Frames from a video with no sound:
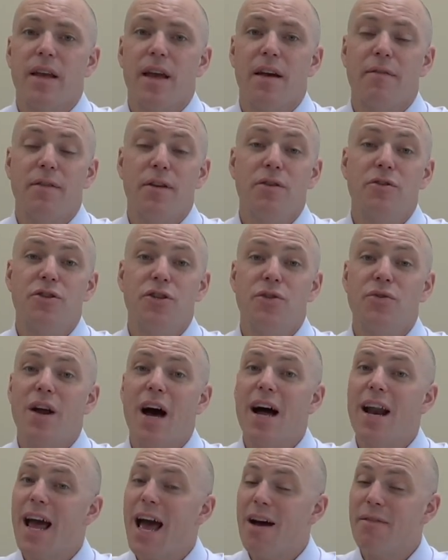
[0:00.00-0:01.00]
If you do
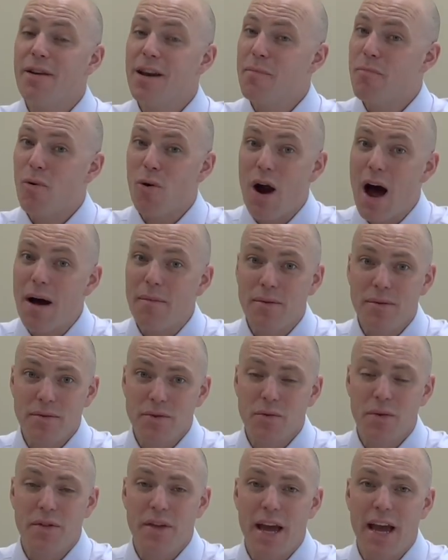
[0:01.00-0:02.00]
not have any
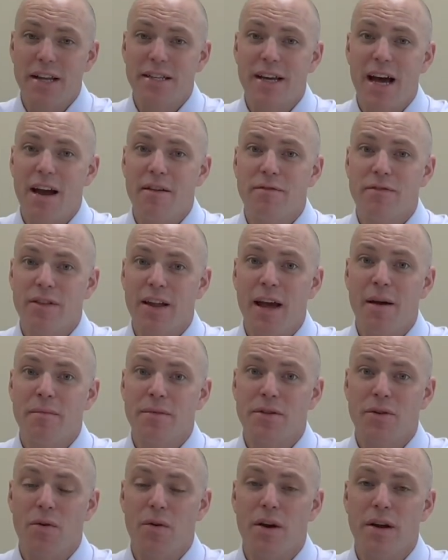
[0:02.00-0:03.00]
problems with anti
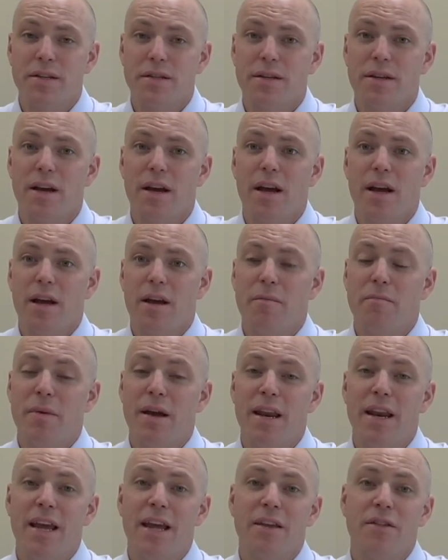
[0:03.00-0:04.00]
inflammatories,
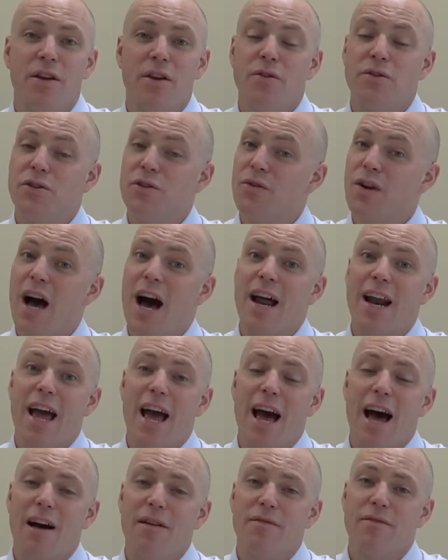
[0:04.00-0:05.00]
meaning you do not
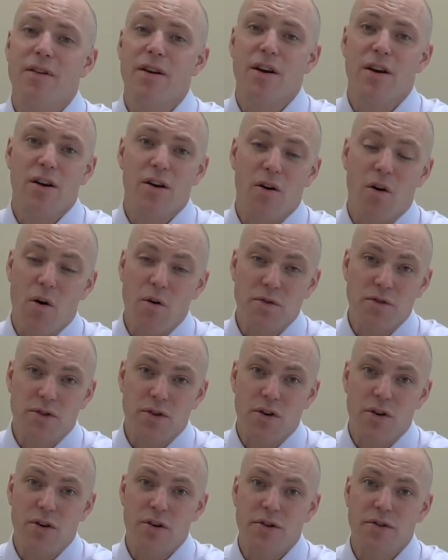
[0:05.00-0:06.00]
have
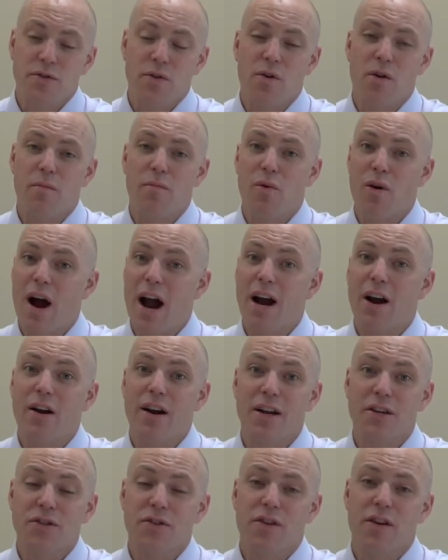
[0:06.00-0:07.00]
ulcers or prior
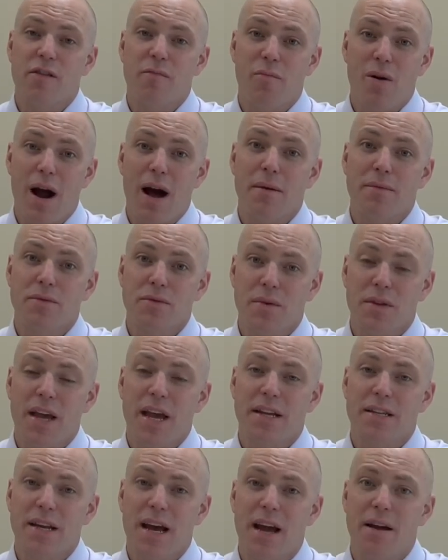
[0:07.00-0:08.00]
history of problems with
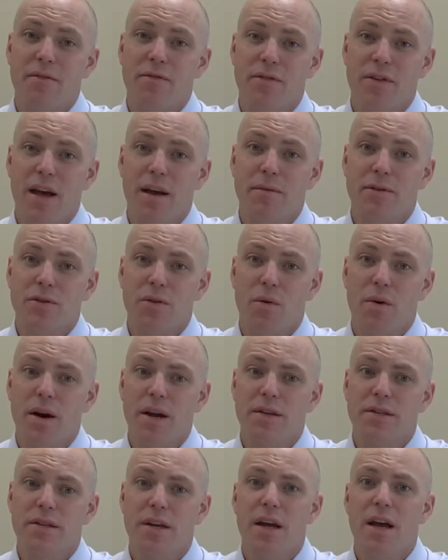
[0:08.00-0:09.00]

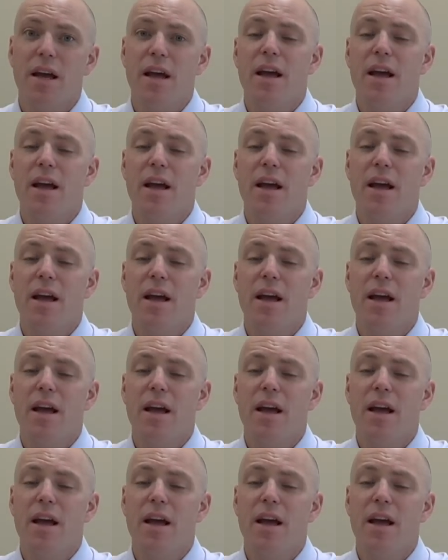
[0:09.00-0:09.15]
anti-inflammatories.